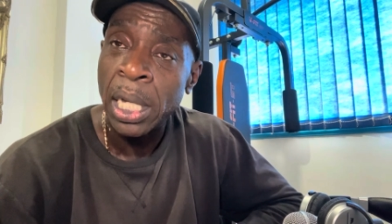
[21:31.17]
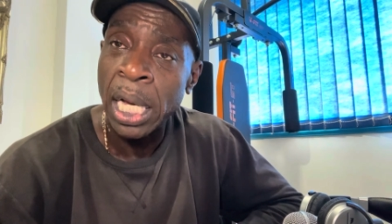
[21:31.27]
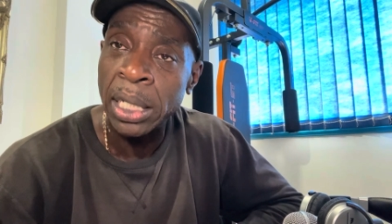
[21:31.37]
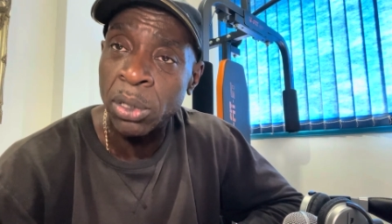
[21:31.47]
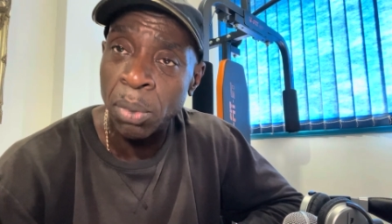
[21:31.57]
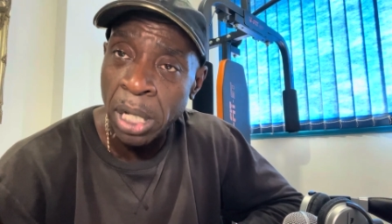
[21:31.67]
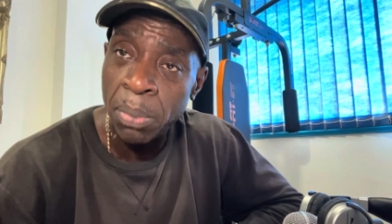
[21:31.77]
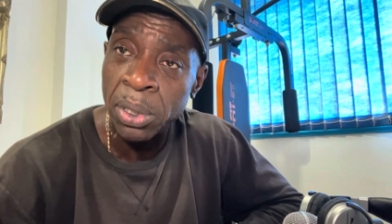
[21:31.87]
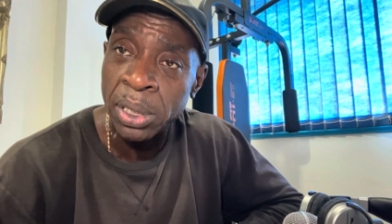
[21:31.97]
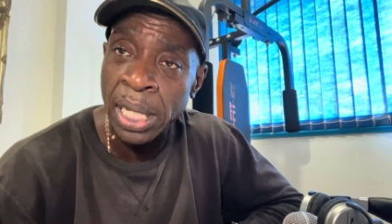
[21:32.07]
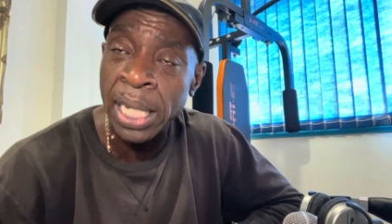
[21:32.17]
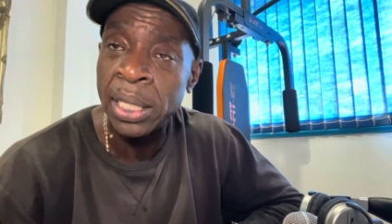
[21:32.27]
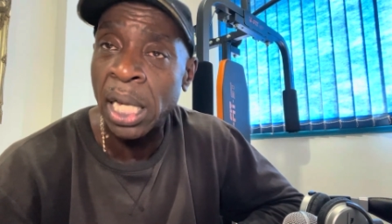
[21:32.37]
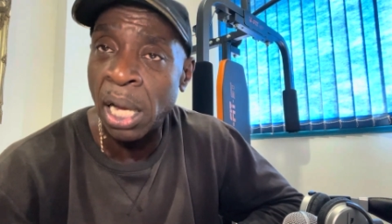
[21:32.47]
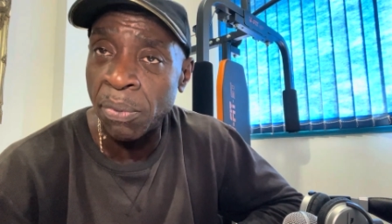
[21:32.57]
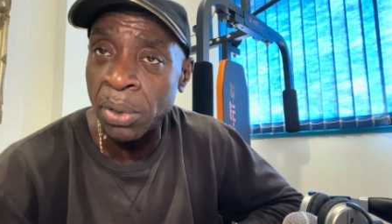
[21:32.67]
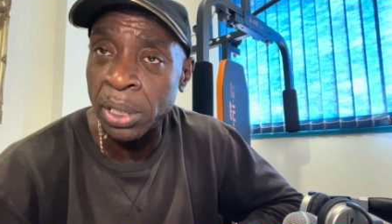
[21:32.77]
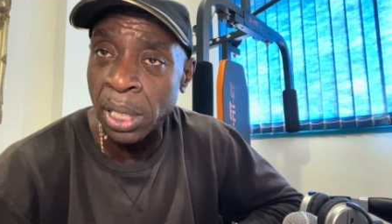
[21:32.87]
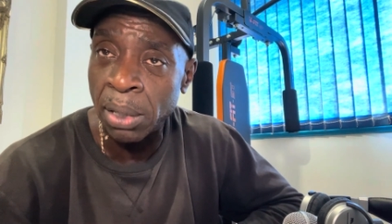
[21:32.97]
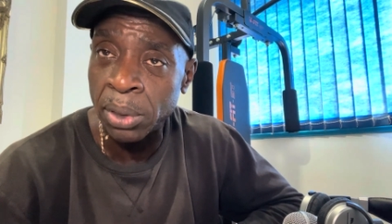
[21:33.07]
and you've got people saying
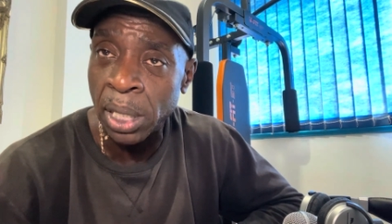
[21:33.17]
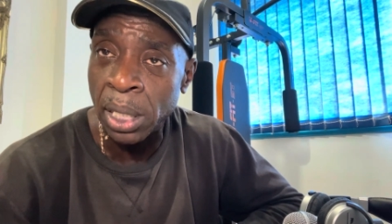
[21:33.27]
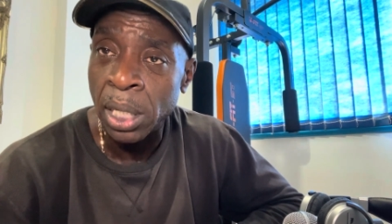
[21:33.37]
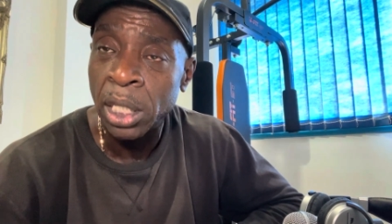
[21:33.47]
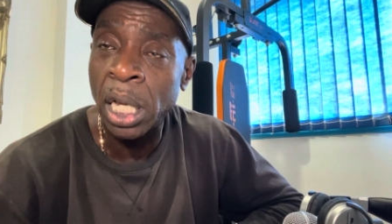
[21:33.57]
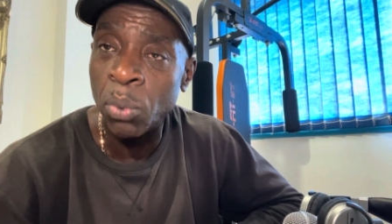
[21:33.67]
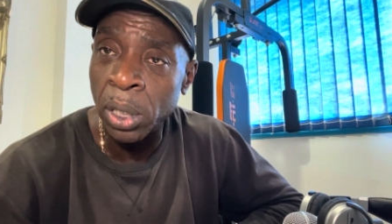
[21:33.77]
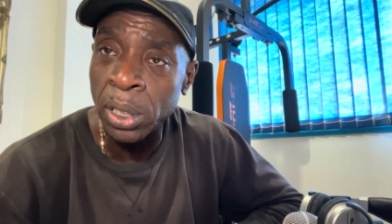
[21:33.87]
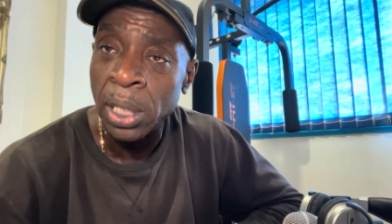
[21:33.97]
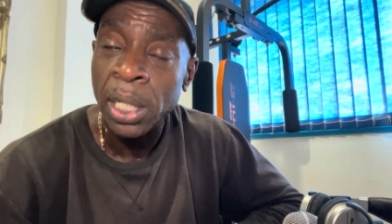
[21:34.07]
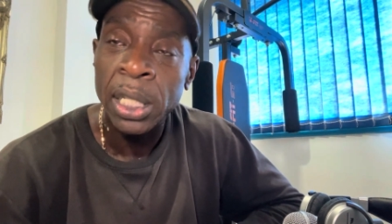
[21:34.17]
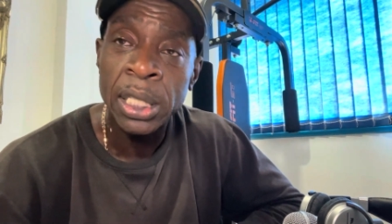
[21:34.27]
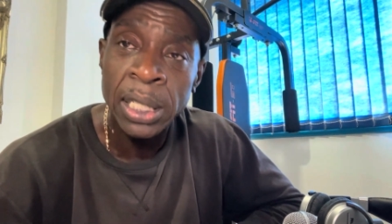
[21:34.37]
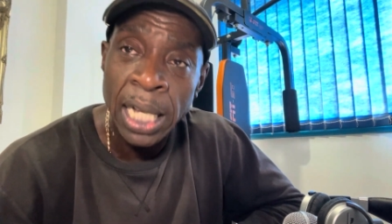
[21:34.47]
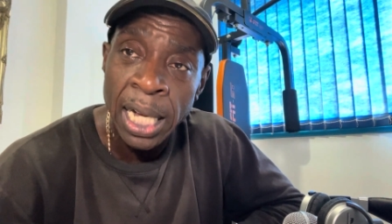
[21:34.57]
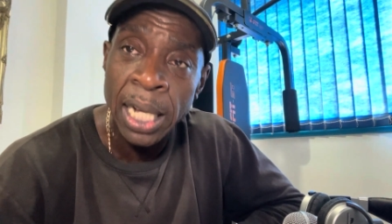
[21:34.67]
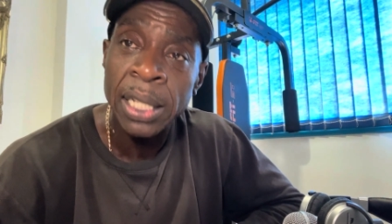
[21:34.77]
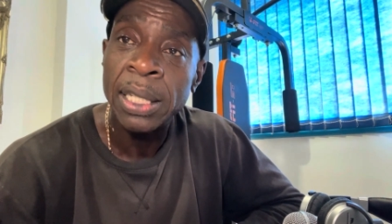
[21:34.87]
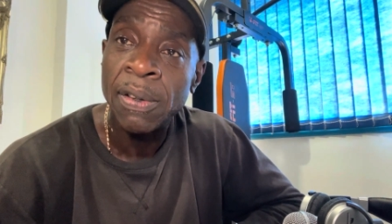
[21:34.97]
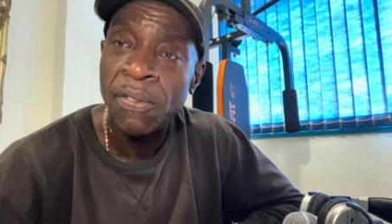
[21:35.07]
that they want their
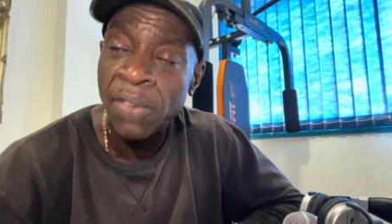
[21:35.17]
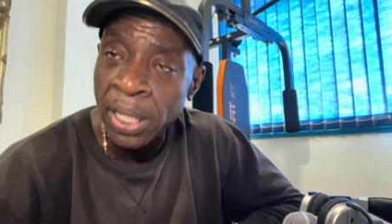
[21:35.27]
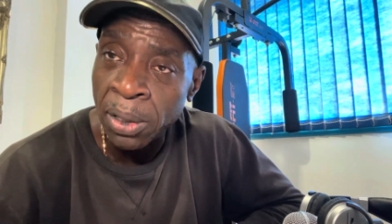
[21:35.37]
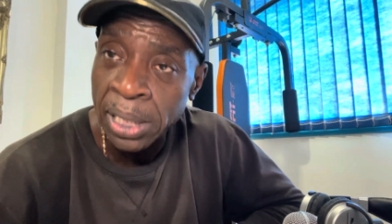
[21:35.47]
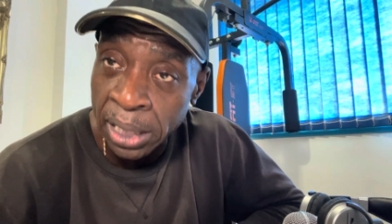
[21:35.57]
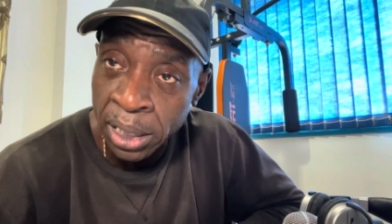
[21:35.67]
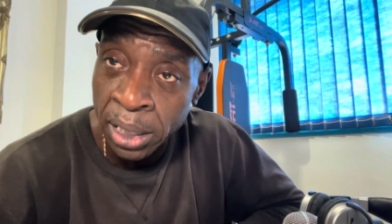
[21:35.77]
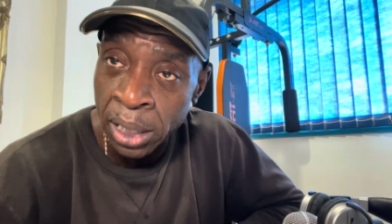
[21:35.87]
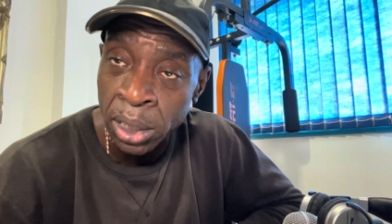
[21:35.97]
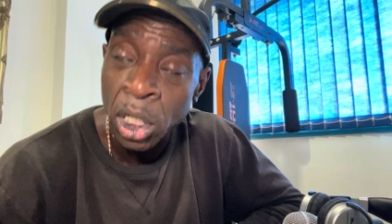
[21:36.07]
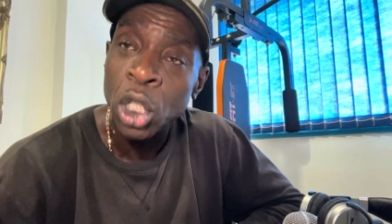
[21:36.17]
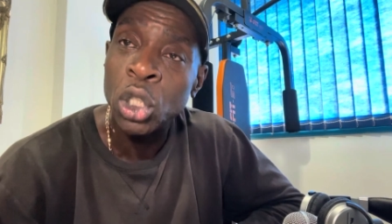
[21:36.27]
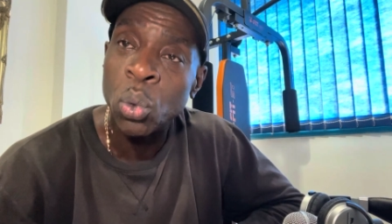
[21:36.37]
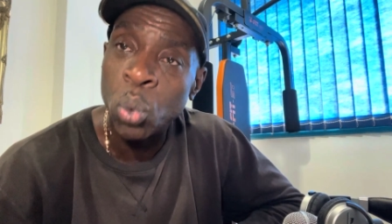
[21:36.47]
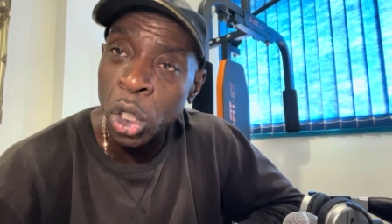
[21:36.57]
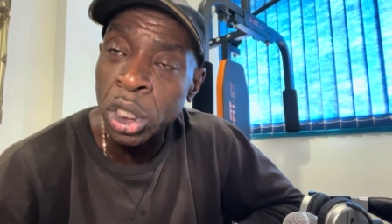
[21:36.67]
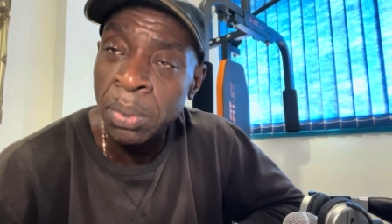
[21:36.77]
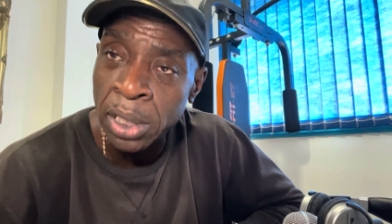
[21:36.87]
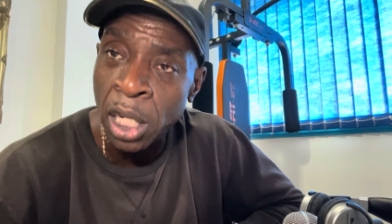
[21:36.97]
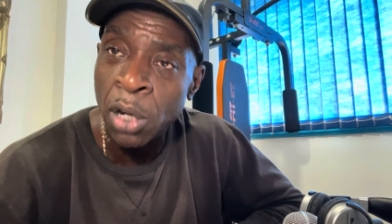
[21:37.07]
fellow citizens to wash
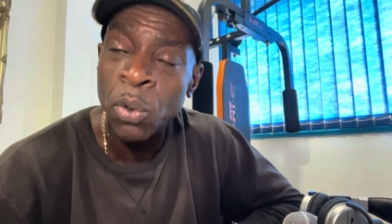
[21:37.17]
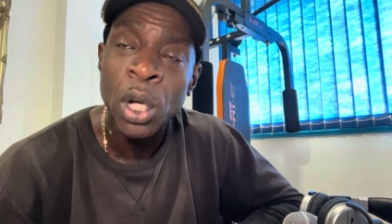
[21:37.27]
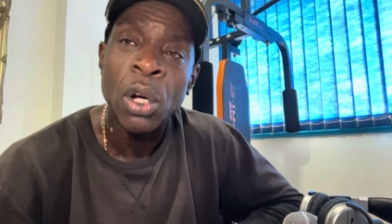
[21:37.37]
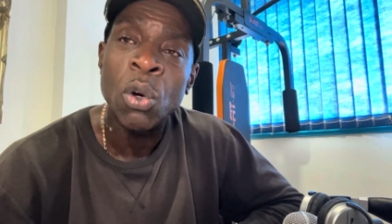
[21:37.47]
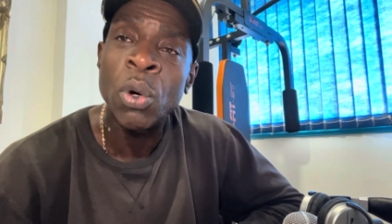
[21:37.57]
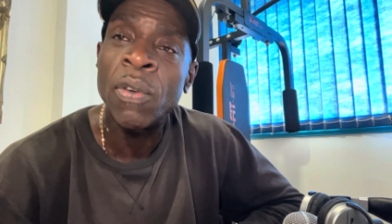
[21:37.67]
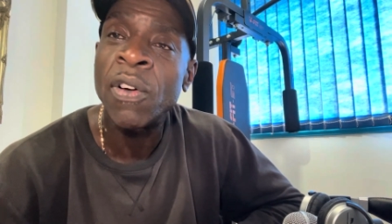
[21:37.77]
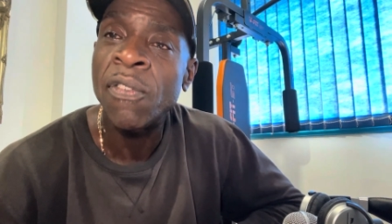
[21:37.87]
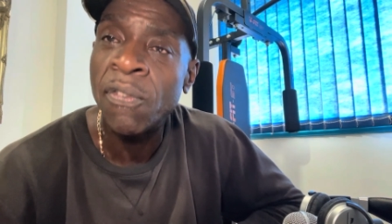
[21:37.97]
themselves with a